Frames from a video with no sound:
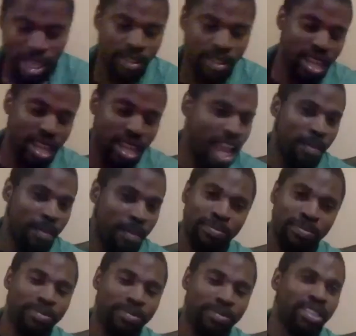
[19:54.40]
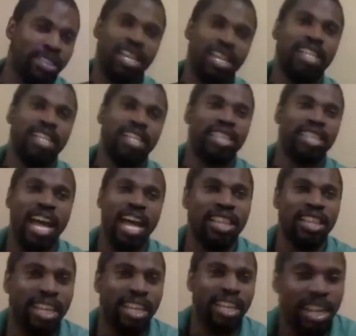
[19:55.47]
Damn. That does not
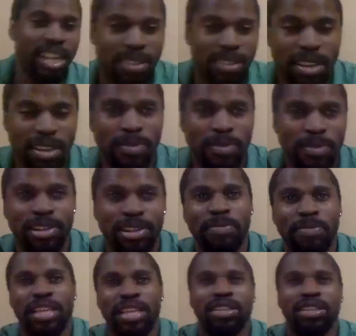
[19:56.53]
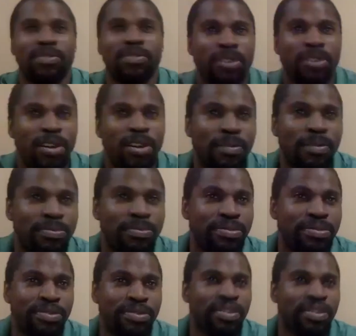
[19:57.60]
look good for the Mets overall
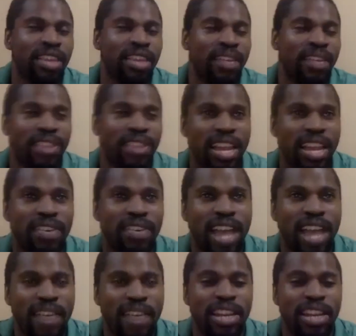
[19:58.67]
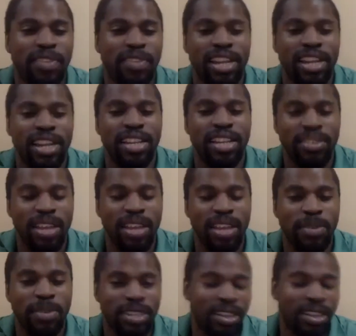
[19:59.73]
if they don't have anyone that knew that
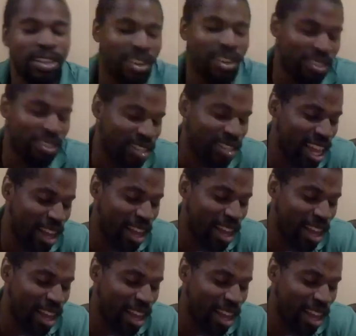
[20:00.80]
was going to go down.